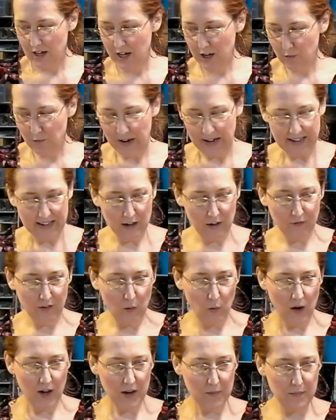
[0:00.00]
Alright, now if
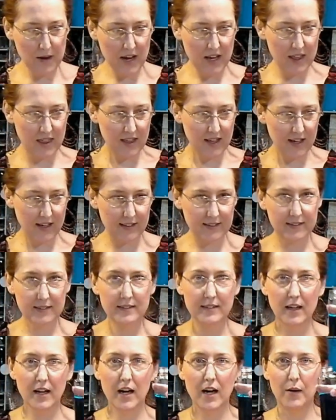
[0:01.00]
I want to make
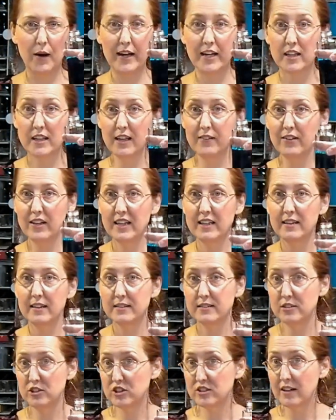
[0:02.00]
this, uh, I can leave it like
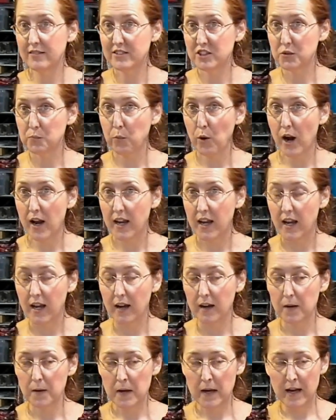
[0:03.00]
this and just have a spray
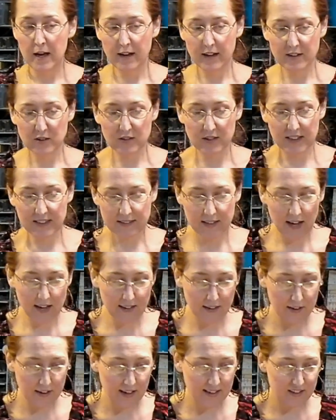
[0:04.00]
ink because it's
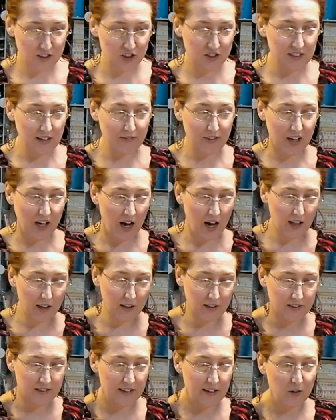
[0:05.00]
kind of nice just to have the
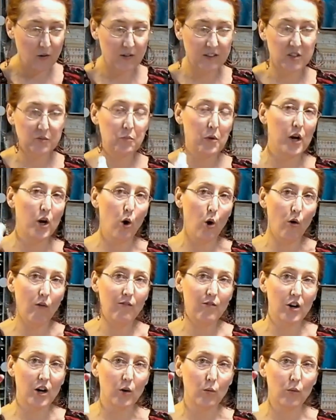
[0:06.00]
colors and then you can spray
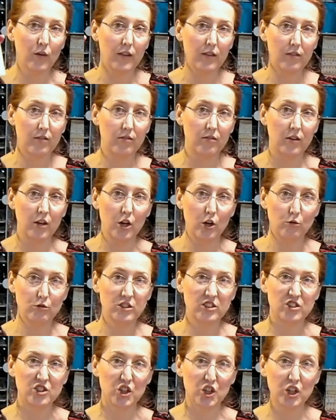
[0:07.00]
over it with, you know,
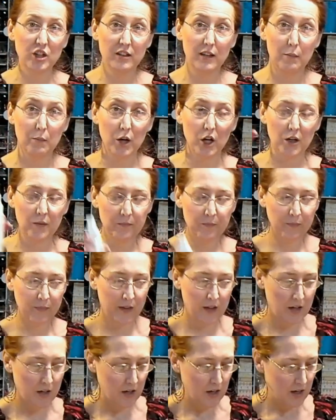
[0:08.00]
just your glimmer.
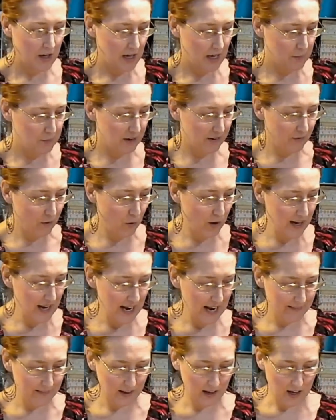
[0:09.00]
Um, but if I want
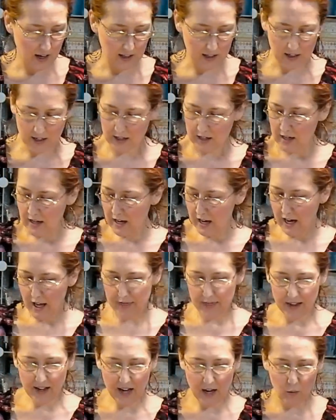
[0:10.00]
to add the color,
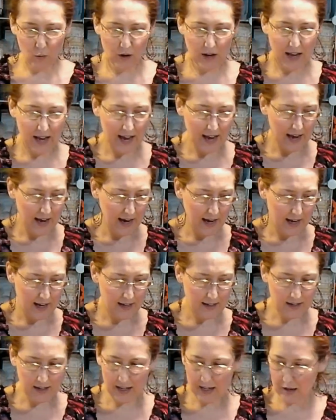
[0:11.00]
I think I would
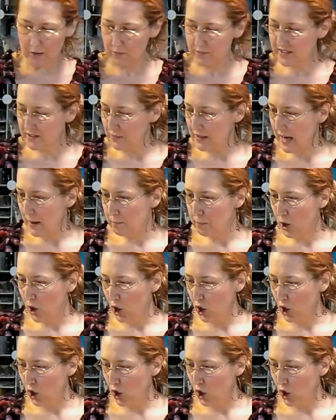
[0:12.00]
add um, some of that